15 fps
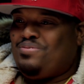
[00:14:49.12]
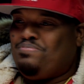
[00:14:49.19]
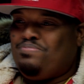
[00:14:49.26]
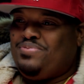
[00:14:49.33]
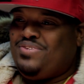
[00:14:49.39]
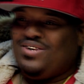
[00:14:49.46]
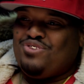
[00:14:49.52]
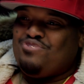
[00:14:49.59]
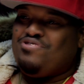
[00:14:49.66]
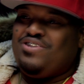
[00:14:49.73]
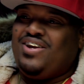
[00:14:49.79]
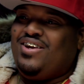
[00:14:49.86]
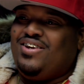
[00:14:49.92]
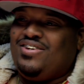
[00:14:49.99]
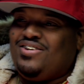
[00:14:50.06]
a
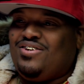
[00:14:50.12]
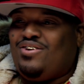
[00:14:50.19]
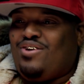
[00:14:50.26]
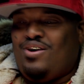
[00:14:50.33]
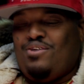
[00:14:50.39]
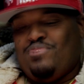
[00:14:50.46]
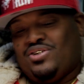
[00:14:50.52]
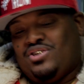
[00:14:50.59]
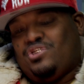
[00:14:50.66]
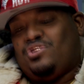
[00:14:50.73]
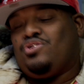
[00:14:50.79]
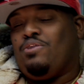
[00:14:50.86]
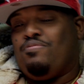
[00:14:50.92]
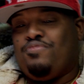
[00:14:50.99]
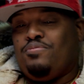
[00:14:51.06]
degree. I'm
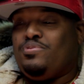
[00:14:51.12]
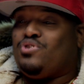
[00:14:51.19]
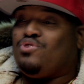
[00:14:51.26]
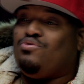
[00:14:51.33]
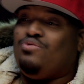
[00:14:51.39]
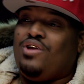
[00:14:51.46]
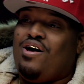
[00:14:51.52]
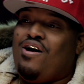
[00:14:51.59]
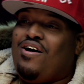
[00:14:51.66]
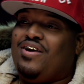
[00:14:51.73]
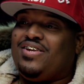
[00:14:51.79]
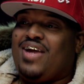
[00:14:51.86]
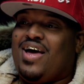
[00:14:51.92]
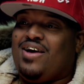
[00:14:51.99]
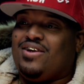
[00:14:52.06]
from the school of
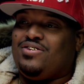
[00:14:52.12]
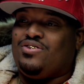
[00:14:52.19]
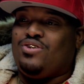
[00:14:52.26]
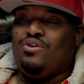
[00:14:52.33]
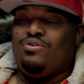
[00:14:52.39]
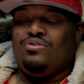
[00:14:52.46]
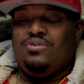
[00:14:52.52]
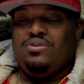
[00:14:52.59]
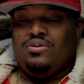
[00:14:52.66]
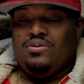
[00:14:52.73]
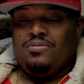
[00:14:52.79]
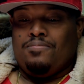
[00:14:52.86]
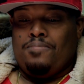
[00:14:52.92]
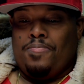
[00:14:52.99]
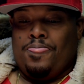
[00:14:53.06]
hard knocks. So,
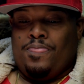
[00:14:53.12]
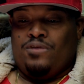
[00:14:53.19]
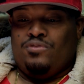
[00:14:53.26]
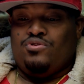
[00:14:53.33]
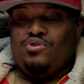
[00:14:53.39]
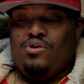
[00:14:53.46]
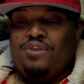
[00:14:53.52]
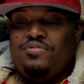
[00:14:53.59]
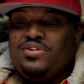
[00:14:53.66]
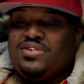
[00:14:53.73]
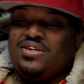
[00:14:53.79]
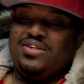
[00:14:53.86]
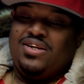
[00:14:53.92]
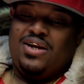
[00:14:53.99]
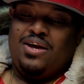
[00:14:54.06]

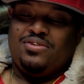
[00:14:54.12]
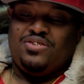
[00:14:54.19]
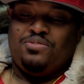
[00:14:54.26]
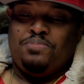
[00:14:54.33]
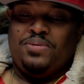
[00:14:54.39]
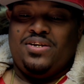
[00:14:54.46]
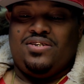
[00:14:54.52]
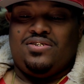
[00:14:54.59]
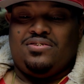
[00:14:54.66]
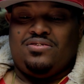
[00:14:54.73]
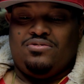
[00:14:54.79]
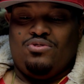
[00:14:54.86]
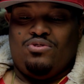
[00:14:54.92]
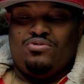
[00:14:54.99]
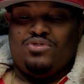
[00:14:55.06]
everything that I spit
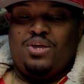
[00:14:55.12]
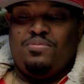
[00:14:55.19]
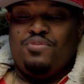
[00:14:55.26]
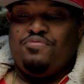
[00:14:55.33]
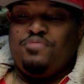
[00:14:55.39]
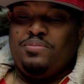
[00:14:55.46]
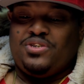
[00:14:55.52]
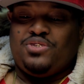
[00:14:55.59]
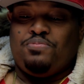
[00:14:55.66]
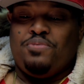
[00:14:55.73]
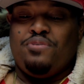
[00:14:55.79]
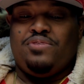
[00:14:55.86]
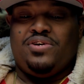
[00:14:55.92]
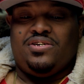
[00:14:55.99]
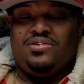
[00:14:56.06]
is, coming from
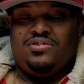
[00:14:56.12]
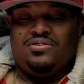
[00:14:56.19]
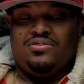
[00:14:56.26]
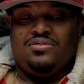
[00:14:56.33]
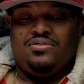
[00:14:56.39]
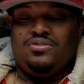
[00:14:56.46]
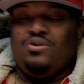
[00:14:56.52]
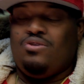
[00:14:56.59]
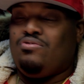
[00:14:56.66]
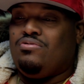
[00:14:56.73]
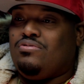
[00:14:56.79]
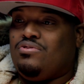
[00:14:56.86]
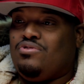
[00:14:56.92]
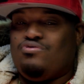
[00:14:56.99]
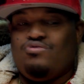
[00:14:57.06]
experience.
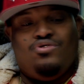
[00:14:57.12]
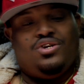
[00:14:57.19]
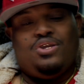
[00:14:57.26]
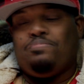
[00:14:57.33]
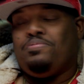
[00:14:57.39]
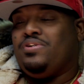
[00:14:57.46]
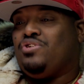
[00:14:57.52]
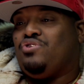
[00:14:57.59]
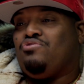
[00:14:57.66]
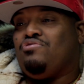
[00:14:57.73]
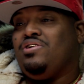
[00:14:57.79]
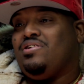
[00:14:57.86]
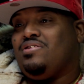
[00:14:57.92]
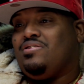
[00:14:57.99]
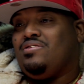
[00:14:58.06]
Growing up in the
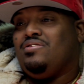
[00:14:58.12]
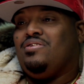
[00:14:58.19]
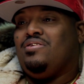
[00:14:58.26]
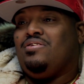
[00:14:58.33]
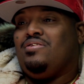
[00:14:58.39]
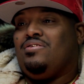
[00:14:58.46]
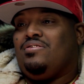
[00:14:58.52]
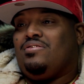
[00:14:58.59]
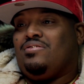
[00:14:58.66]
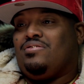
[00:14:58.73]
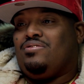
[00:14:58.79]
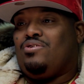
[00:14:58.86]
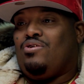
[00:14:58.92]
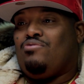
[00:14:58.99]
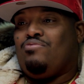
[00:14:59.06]
streets.
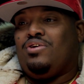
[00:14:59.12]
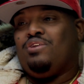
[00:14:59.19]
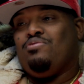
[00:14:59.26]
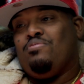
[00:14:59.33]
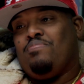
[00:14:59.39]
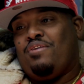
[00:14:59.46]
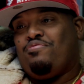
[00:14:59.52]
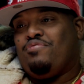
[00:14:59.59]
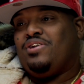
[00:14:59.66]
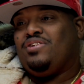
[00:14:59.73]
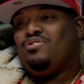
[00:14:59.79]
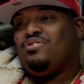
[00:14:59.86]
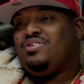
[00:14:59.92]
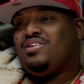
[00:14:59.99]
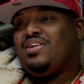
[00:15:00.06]
You know, running with my
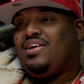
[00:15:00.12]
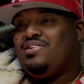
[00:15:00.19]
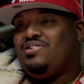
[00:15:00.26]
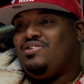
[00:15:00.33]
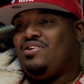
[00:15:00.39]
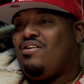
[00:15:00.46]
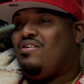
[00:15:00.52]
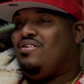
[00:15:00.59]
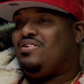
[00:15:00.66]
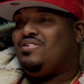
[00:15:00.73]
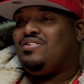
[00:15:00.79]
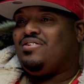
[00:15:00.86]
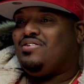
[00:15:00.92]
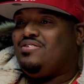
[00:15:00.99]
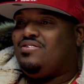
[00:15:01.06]
friends on St.
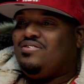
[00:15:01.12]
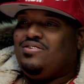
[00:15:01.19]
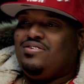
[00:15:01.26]
John's and,